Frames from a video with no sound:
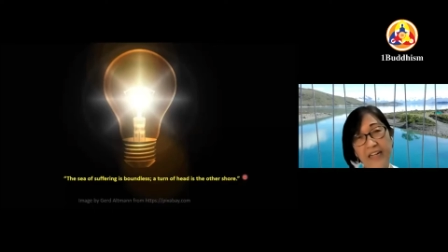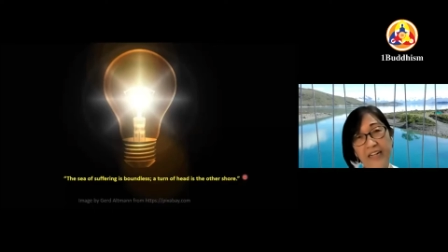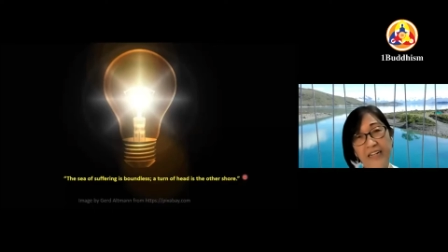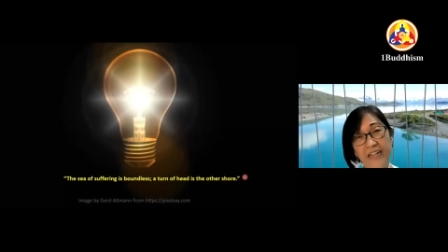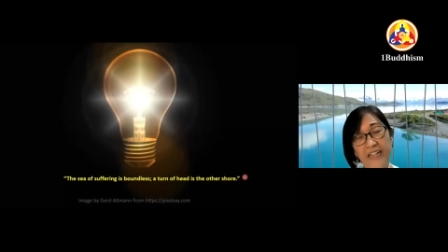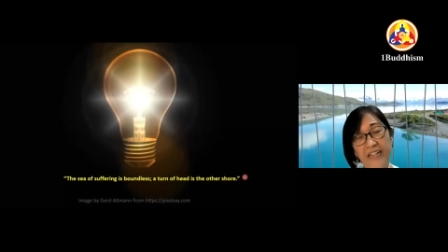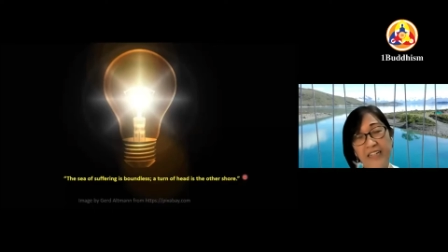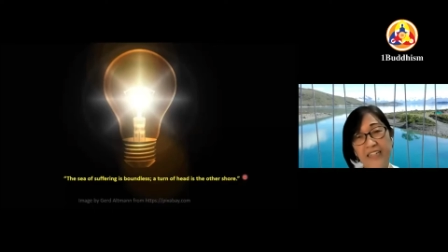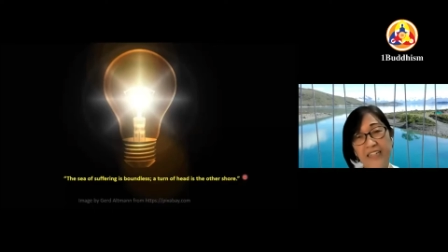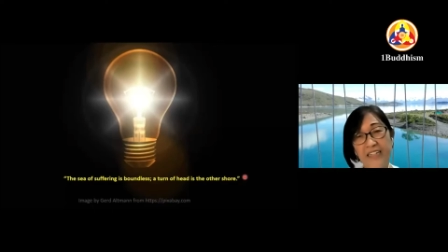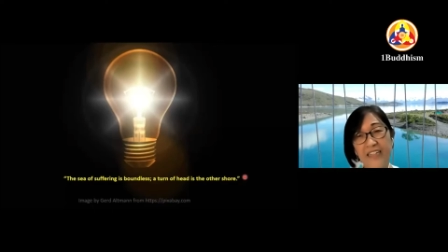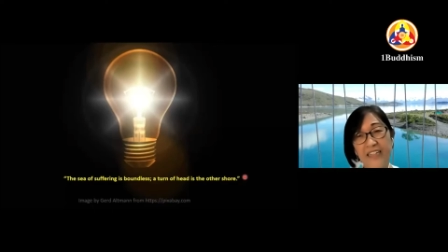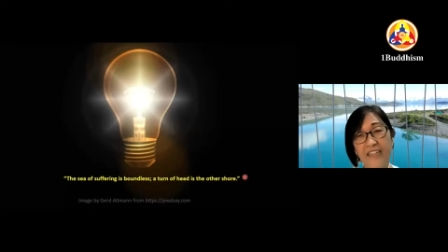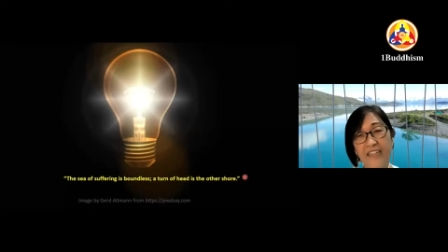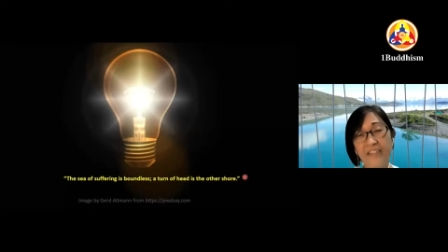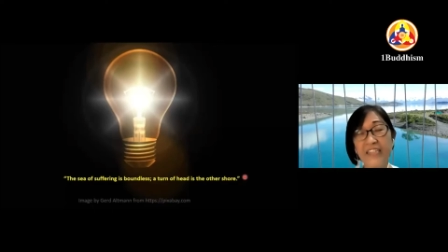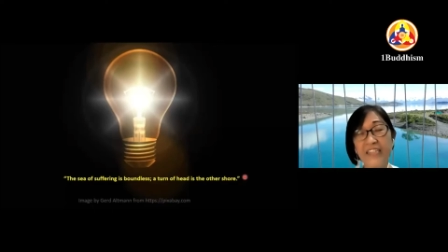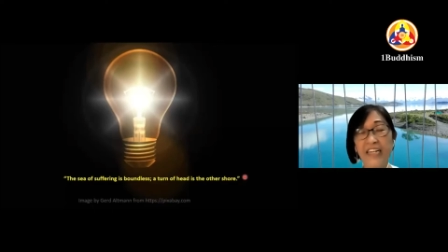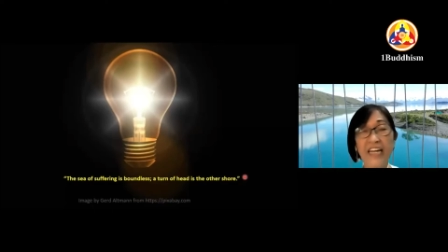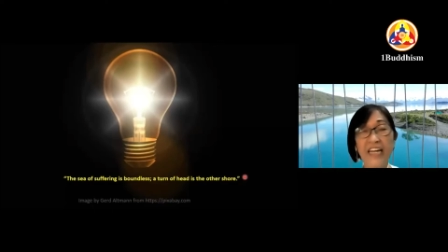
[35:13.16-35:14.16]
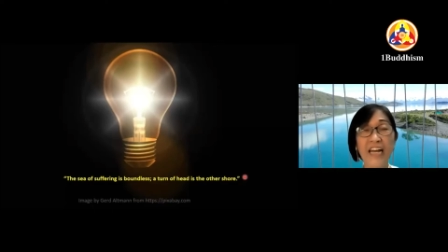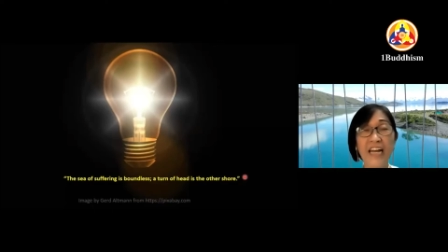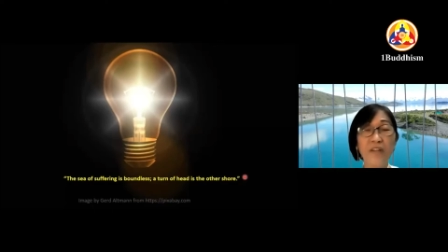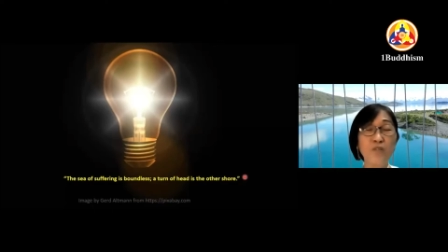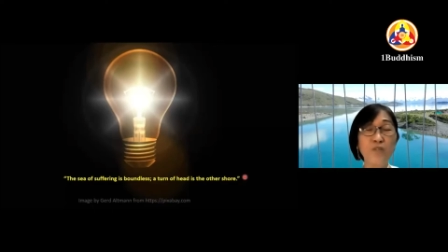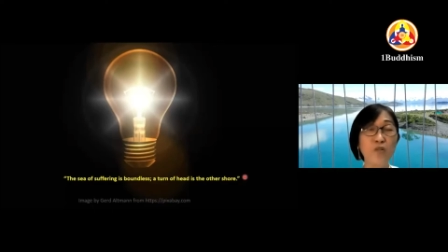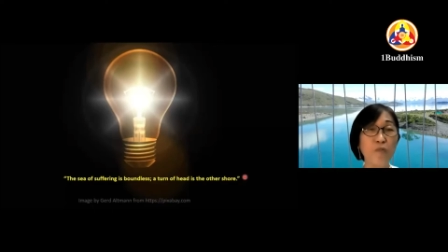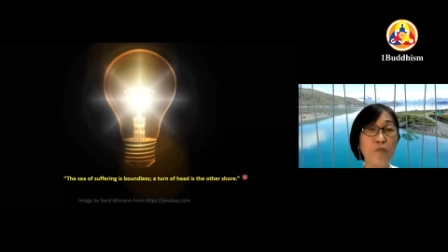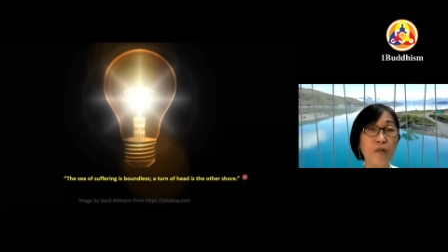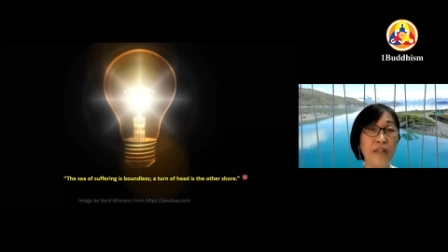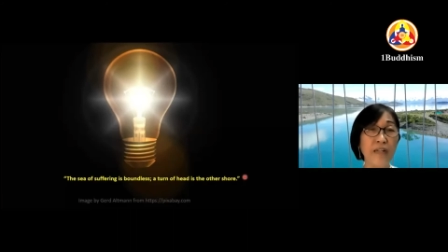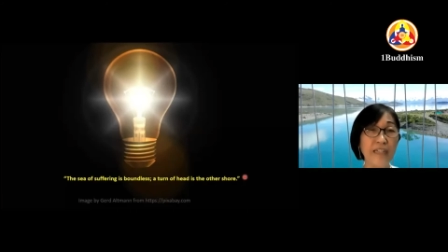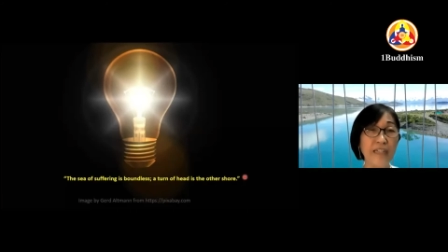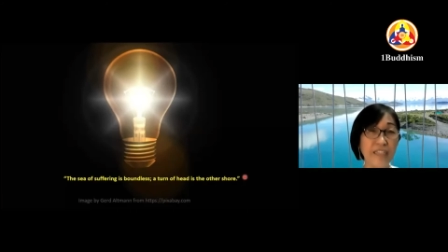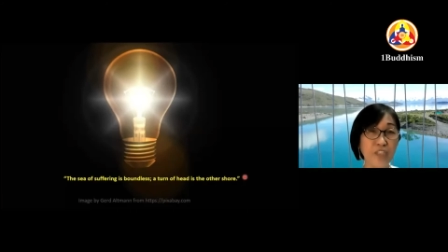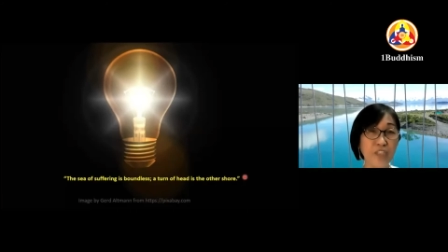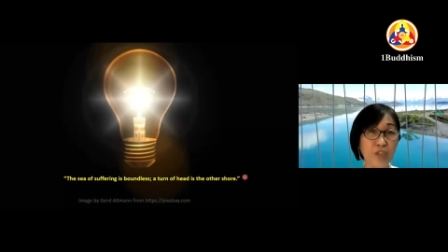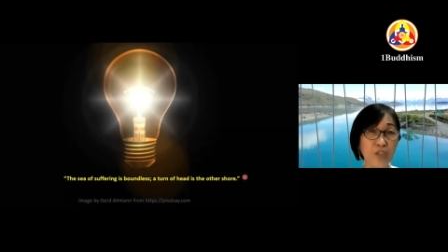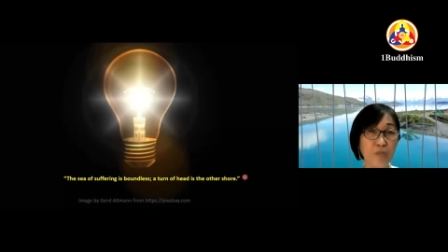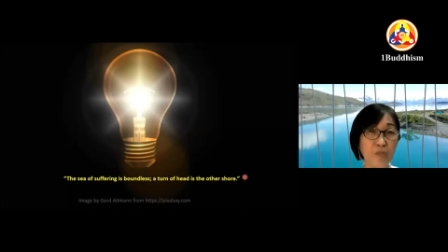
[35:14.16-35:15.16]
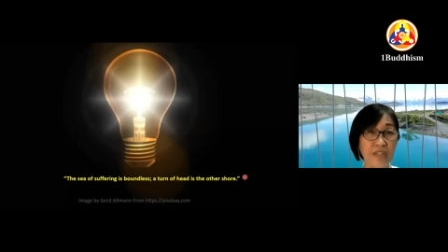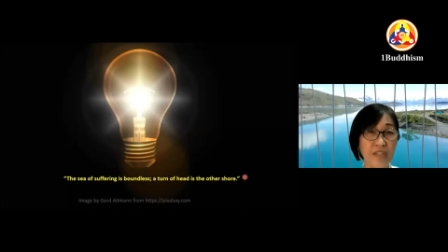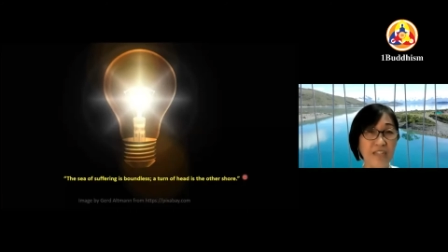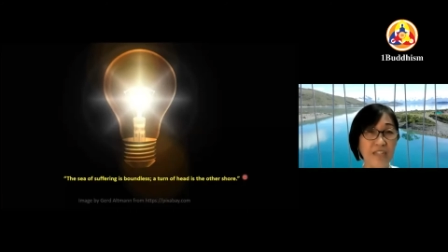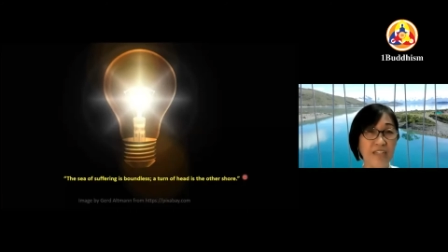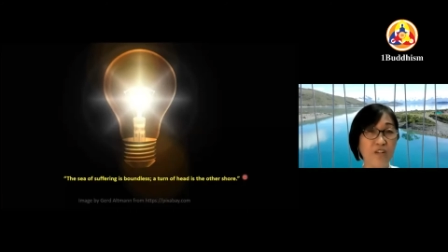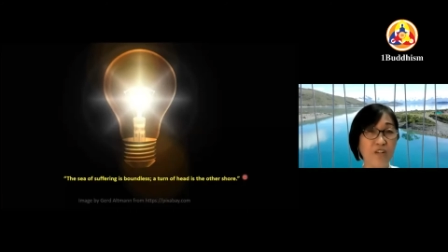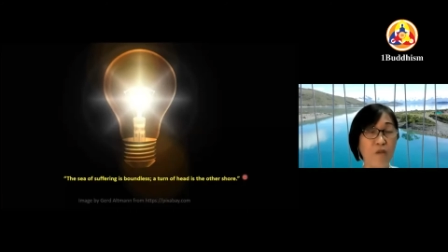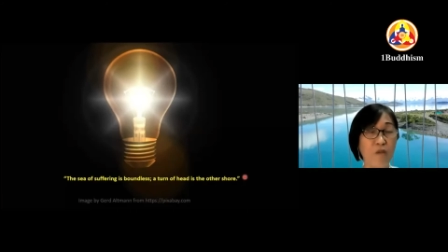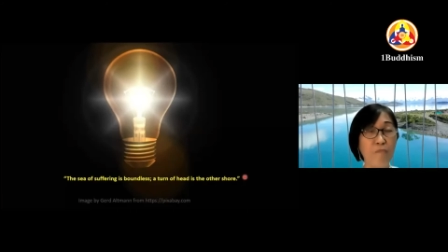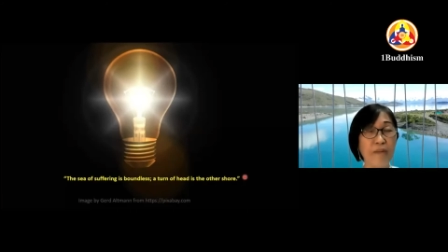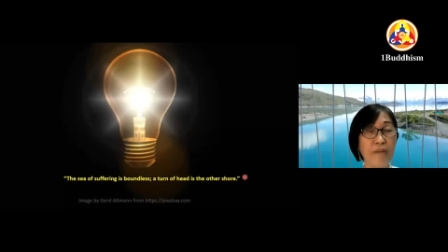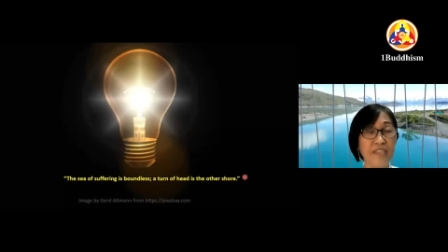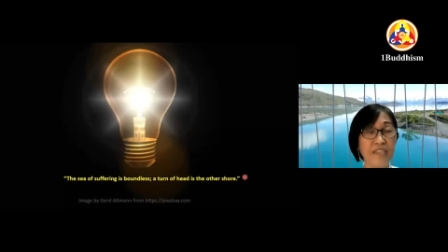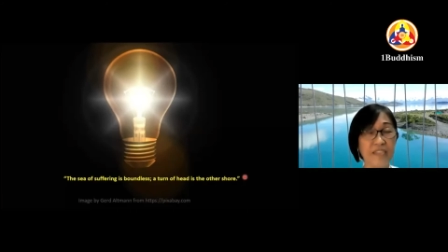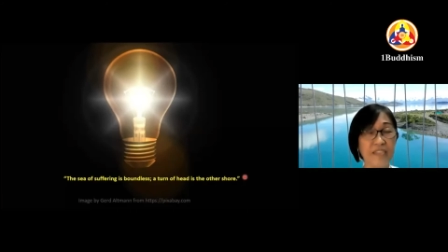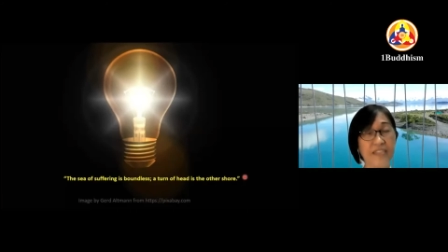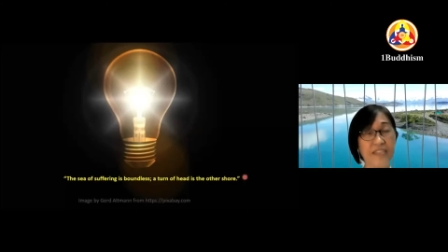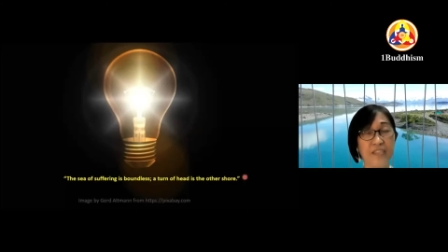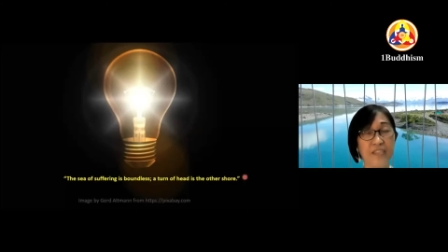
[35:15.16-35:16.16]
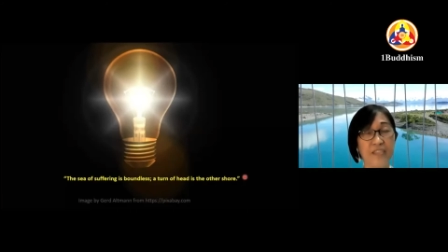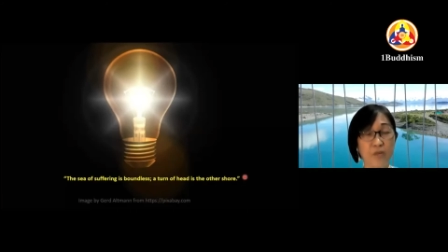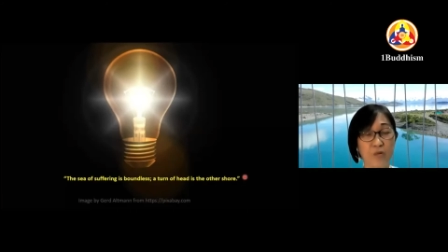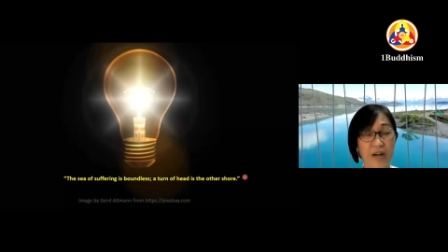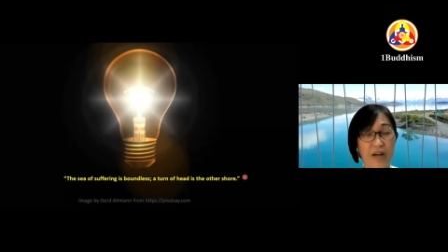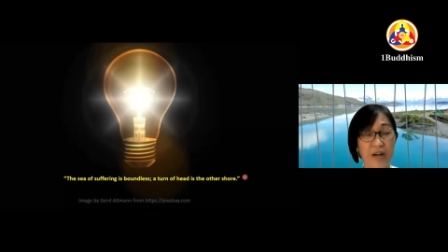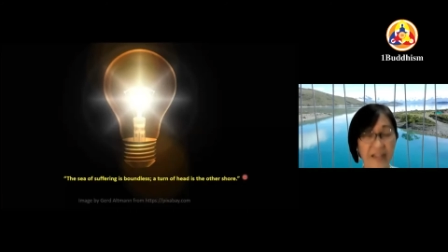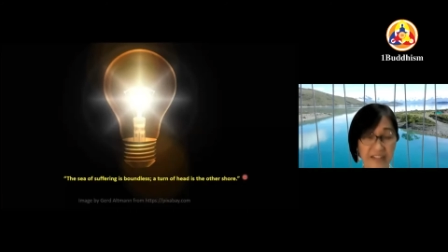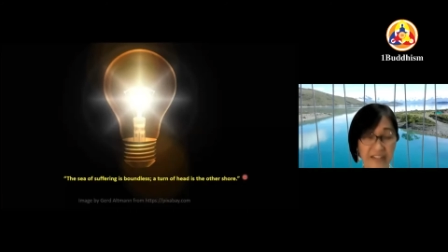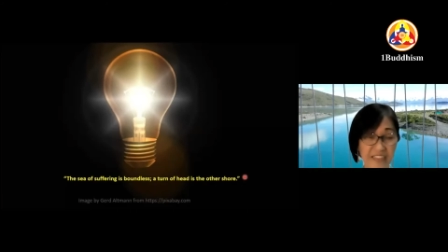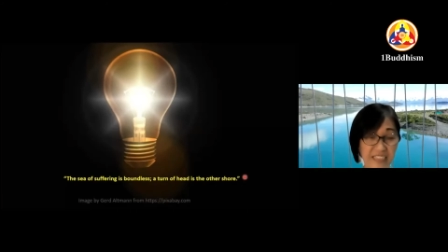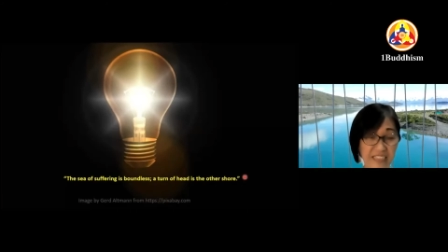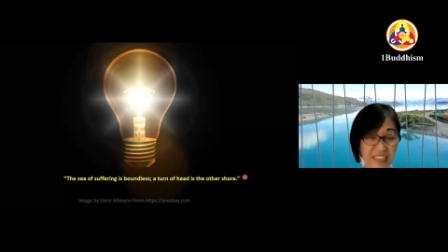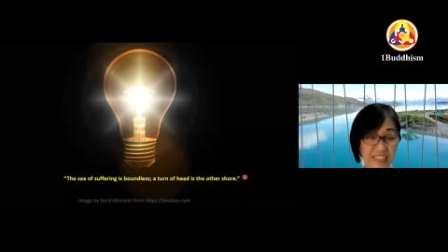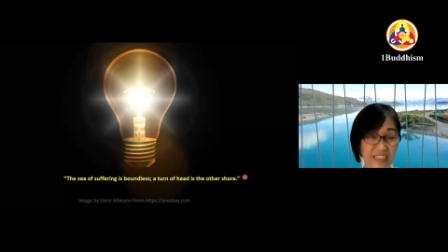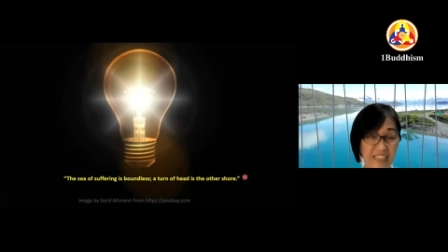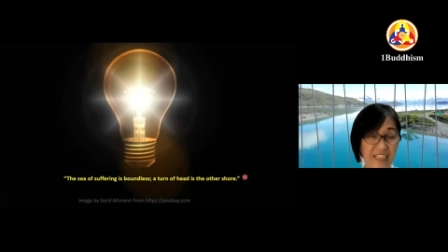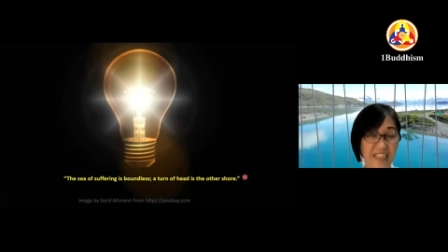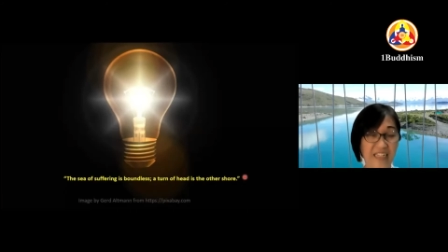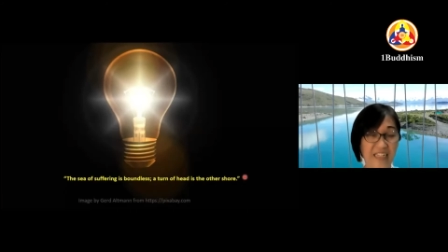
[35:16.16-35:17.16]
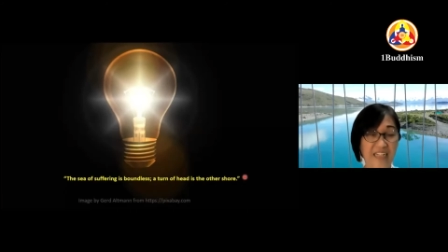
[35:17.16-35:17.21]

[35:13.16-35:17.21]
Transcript: On the other hand, also learn to be compassionate to others.